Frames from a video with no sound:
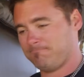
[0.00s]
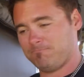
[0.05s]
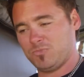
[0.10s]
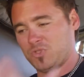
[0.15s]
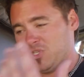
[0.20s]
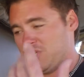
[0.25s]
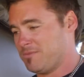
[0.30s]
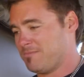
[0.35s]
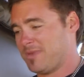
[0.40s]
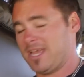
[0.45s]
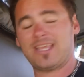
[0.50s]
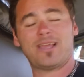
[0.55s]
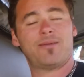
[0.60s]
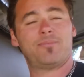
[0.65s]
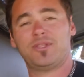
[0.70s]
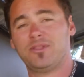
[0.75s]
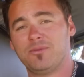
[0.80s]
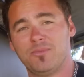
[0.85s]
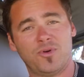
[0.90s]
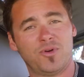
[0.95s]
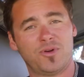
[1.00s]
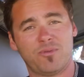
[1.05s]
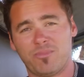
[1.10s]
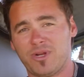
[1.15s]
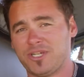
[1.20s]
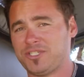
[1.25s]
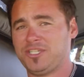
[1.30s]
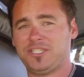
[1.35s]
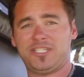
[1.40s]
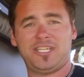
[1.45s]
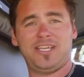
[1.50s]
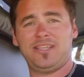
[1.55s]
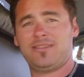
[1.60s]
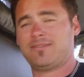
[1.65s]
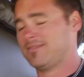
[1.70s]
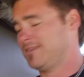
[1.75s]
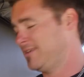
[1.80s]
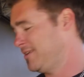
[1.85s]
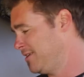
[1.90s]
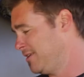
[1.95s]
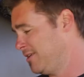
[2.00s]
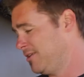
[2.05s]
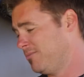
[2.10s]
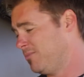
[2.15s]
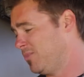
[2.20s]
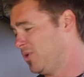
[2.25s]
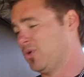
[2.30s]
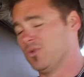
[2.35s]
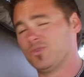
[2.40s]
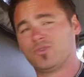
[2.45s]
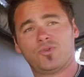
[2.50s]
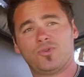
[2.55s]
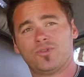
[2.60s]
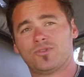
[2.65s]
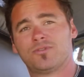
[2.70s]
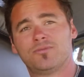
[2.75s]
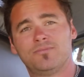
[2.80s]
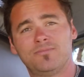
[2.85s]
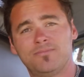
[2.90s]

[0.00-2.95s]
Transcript: do your makeup in the morning, brush your teeth, all sorts.